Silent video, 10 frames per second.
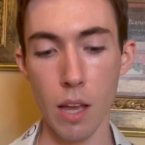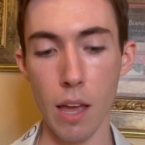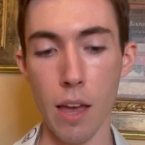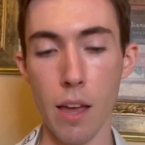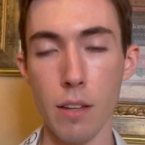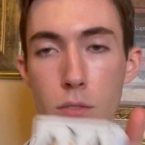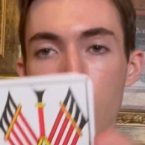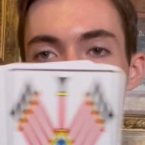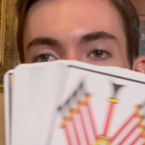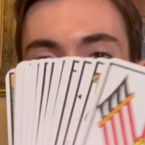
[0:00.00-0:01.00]
and
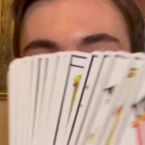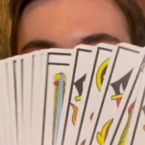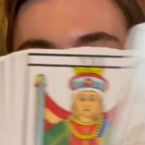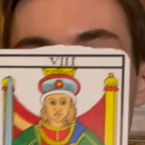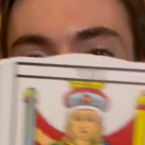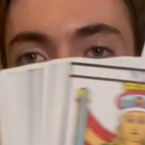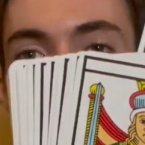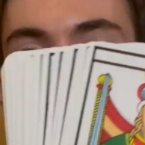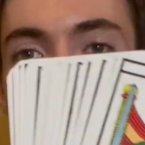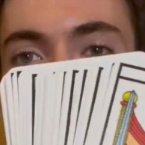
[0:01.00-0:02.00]
so it looks
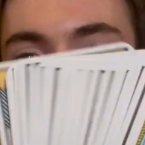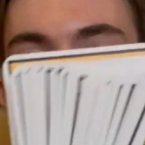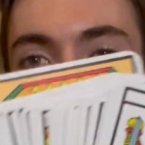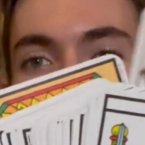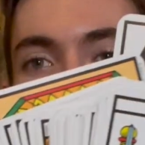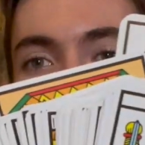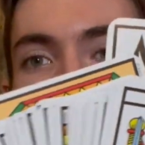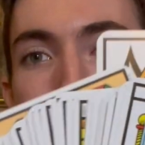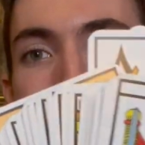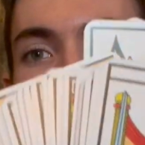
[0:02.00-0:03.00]
like this. It's vibrant,